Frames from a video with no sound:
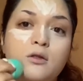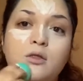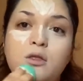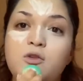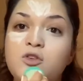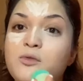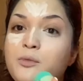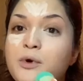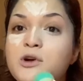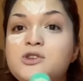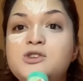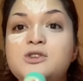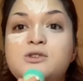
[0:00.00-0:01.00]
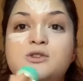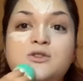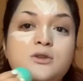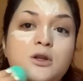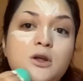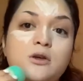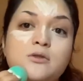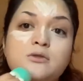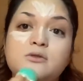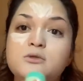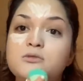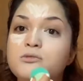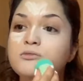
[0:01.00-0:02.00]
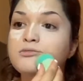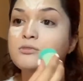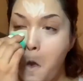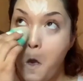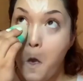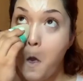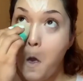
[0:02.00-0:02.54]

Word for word: The sponge stinks. Okay,